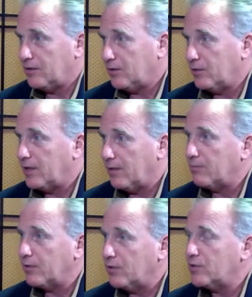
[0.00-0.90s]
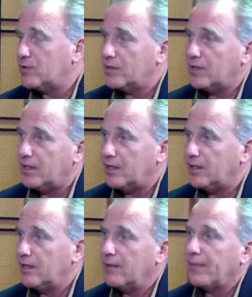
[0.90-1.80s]
you would then produce
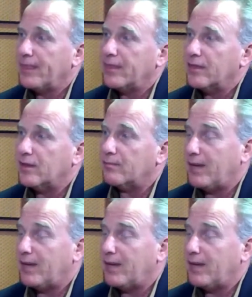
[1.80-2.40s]
the the